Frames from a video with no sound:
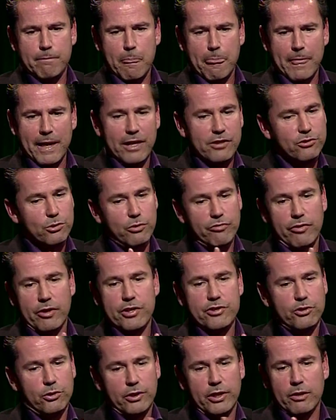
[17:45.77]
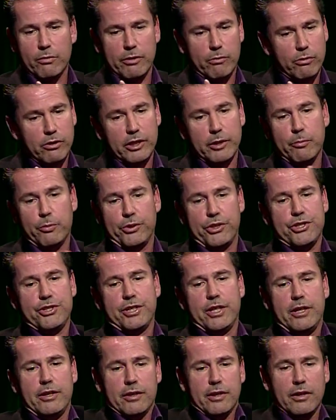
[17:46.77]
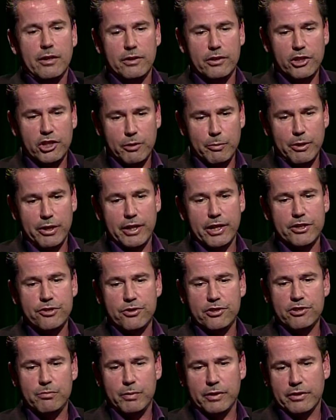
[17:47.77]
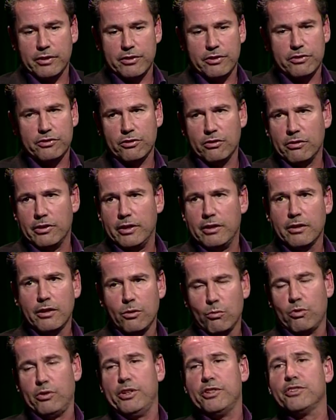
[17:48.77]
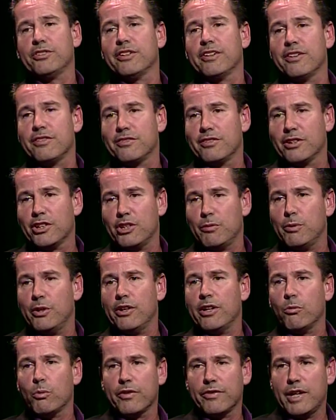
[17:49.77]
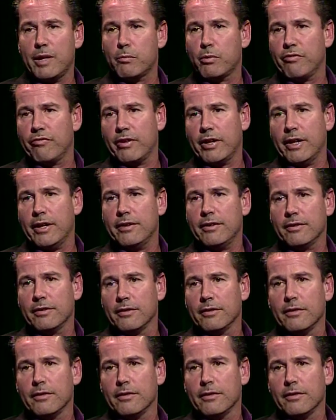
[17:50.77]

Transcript: yeah, so far so good. We really appreciate the community interest because we're only as good as the community and what they provide.